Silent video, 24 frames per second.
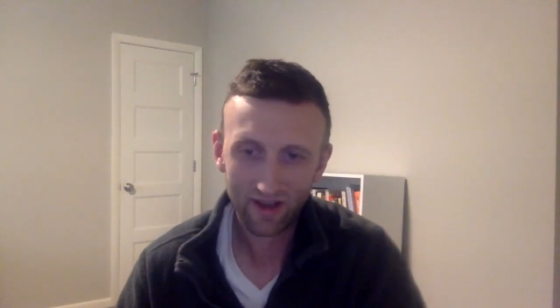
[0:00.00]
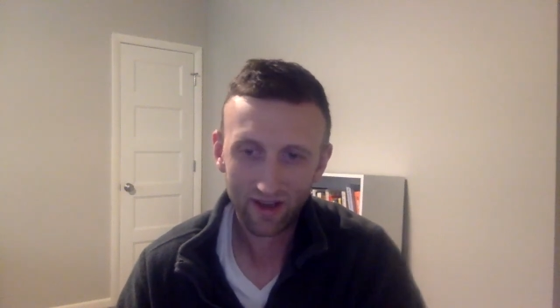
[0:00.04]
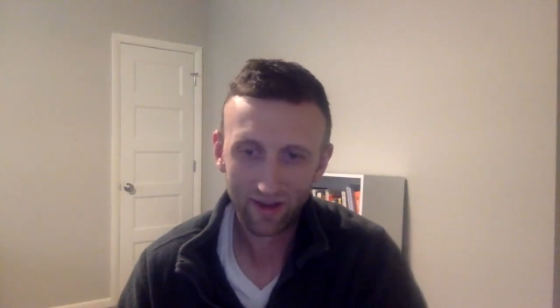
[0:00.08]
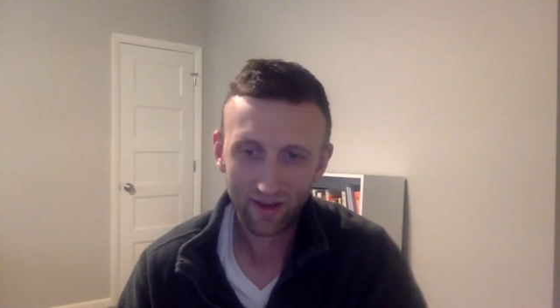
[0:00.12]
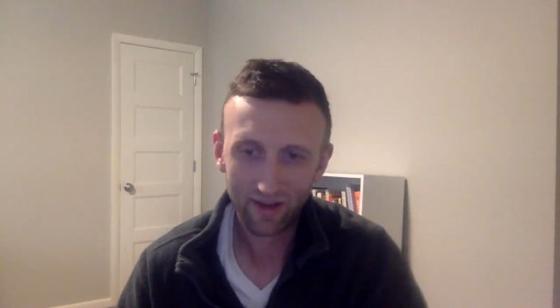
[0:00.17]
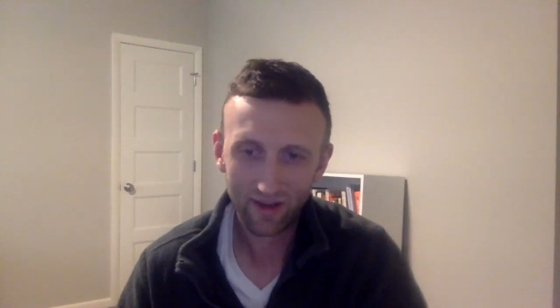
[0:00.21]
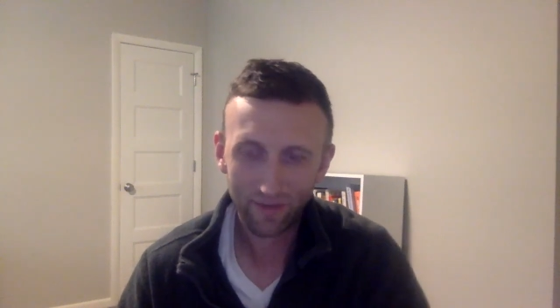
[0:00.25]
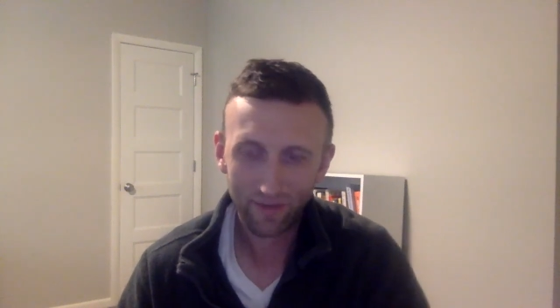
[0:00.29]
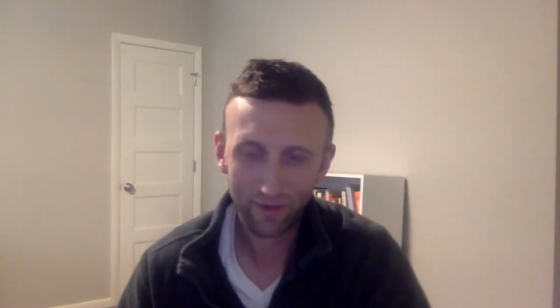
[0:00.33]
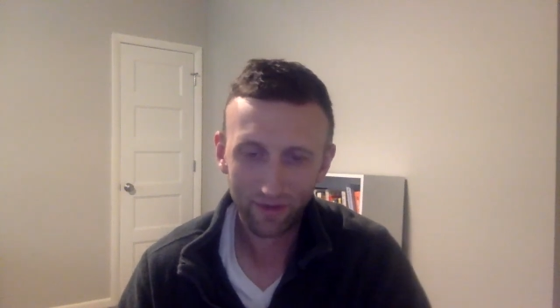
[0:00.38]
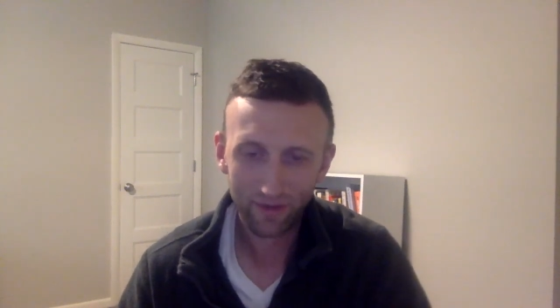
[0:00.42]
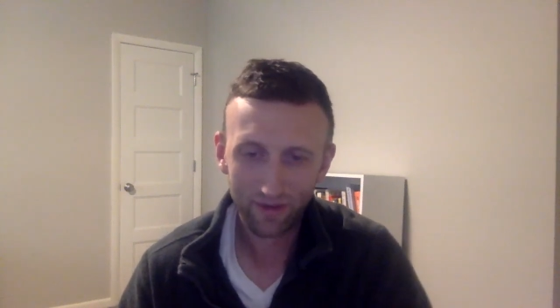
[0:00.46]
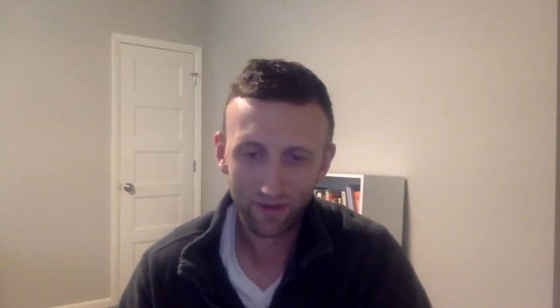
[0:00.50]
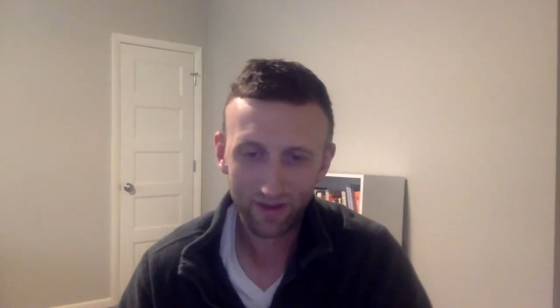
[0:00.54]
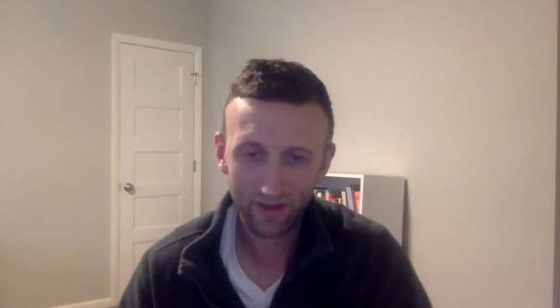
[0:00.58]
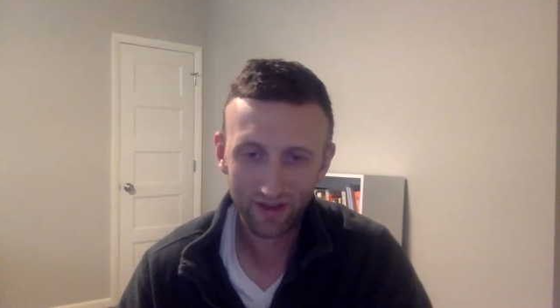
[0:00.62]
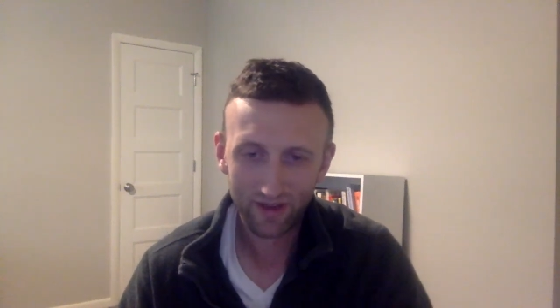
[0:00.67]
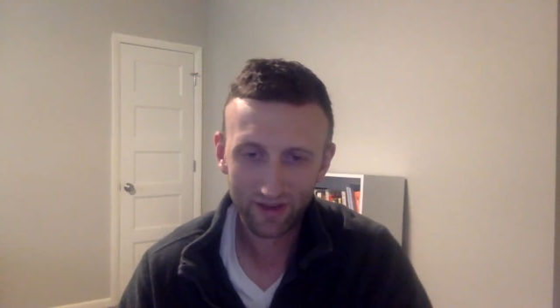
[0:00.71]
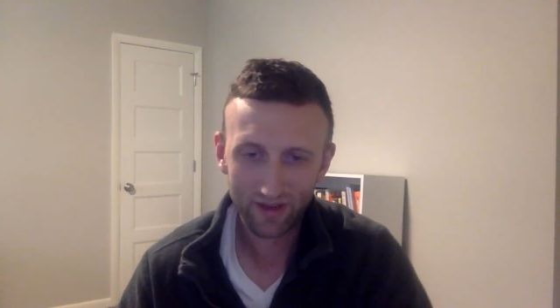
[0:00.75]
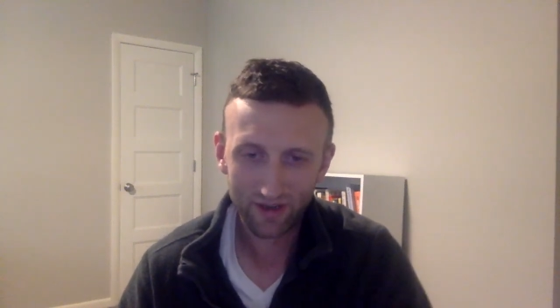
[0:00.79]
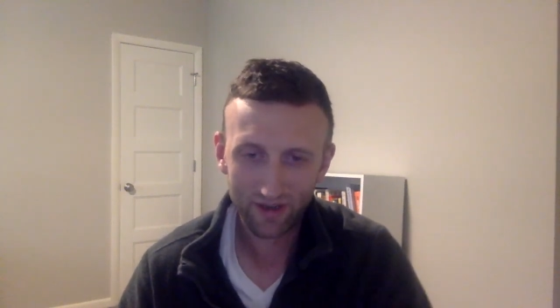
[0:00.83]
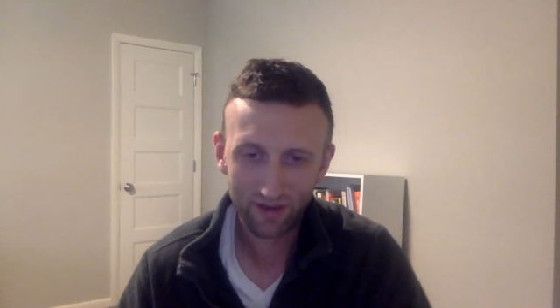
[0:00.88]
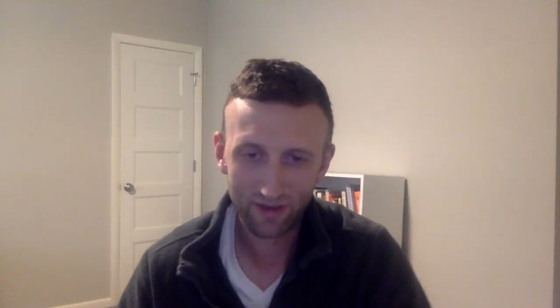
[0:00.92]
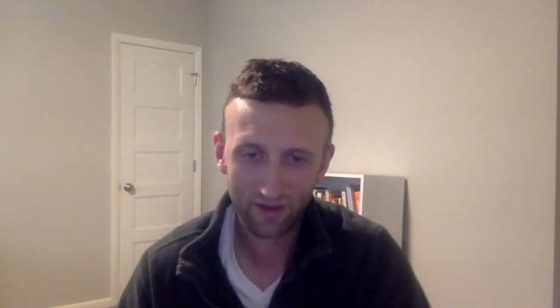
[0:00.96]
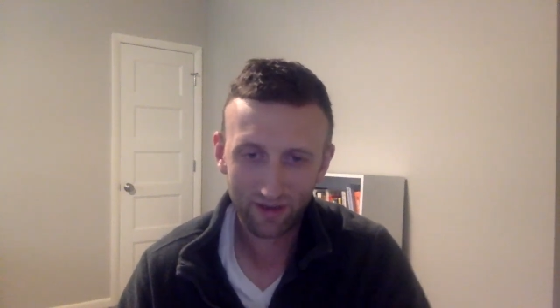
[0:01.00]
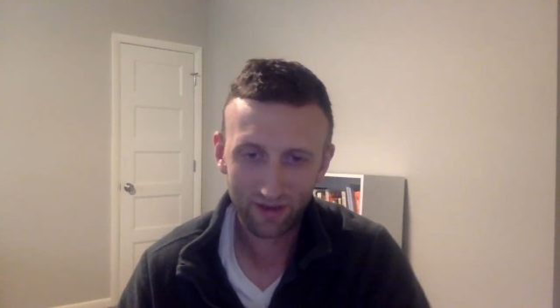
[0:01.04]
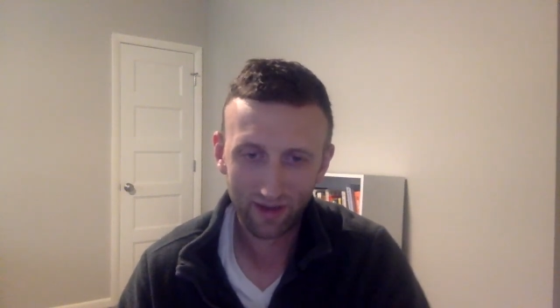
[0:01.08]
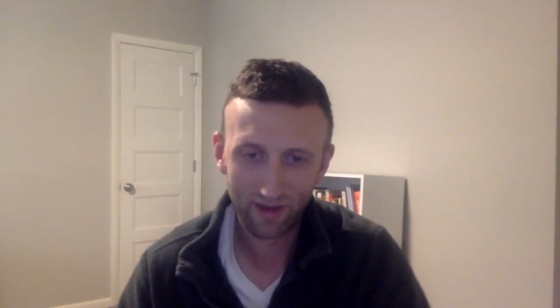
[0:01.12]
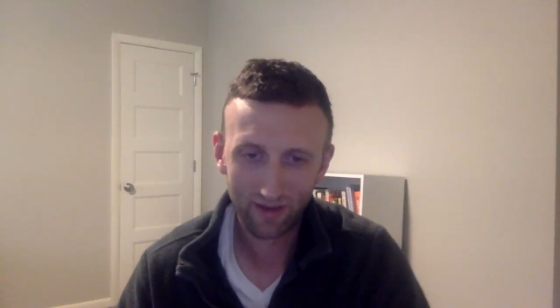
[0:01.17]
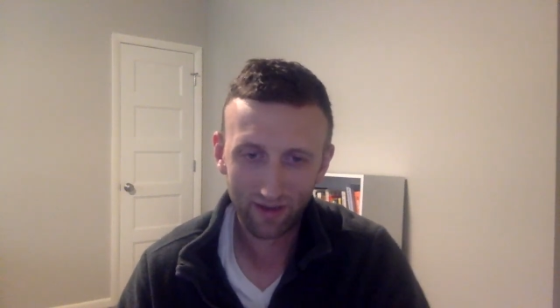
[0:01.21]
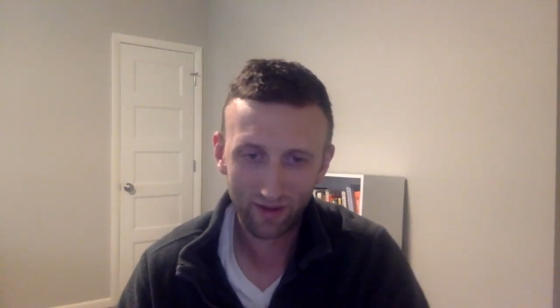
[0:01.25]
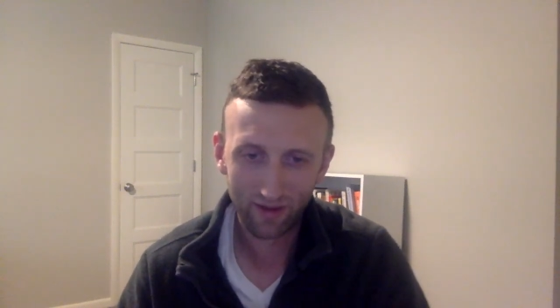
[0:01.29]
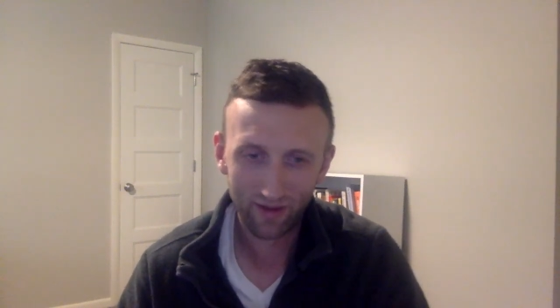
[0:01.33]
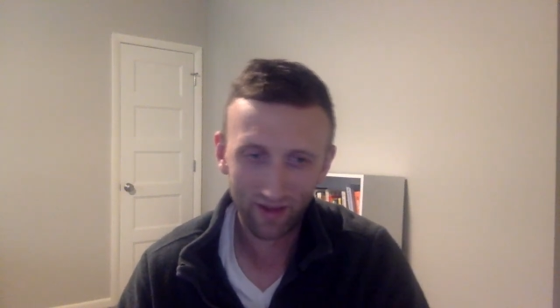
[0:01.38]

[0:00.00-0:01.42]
float session or whatever.